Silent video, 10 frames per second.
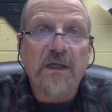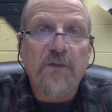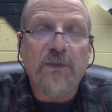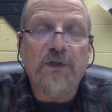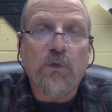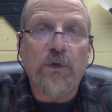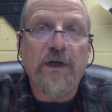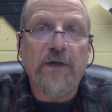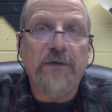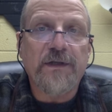But to
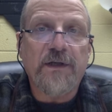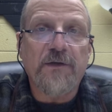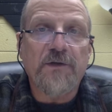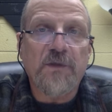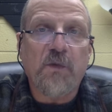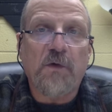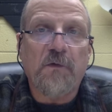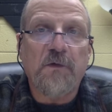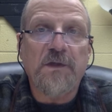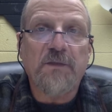win over Southern
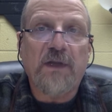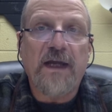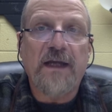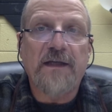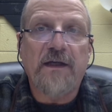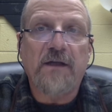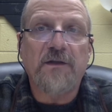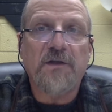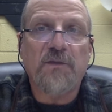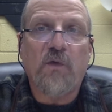support for his plan,
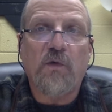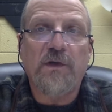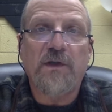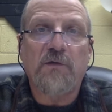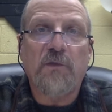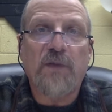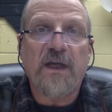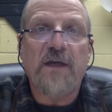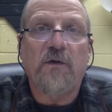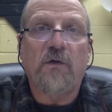Douglas supported the
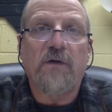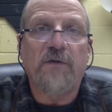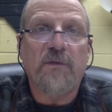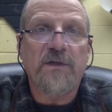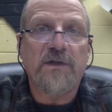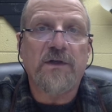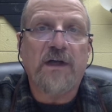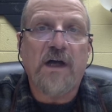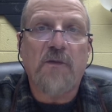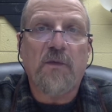repeal of the Missouri
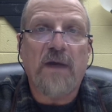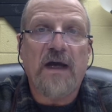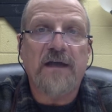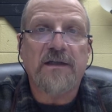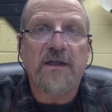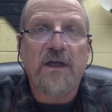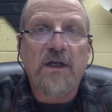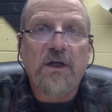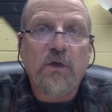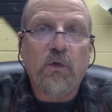Compromise,
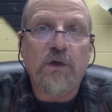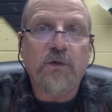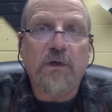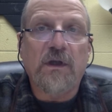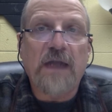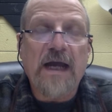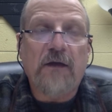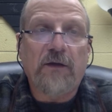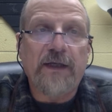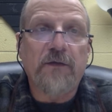which would
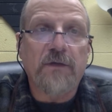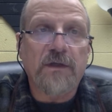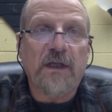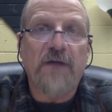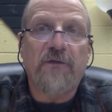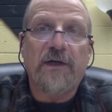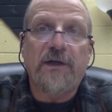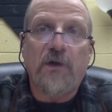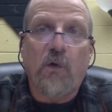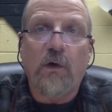allow legal slavery
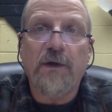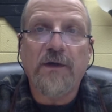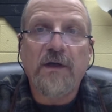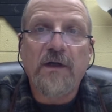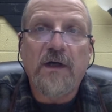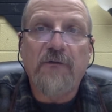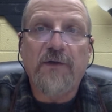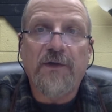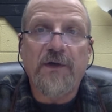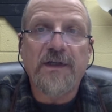north of
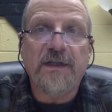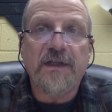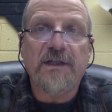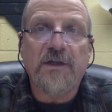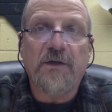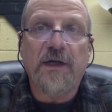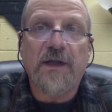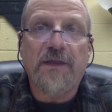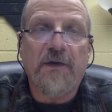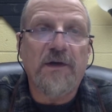the
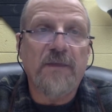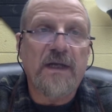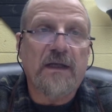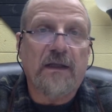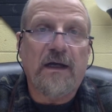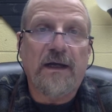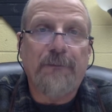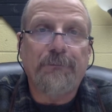36-degree 30-minute line.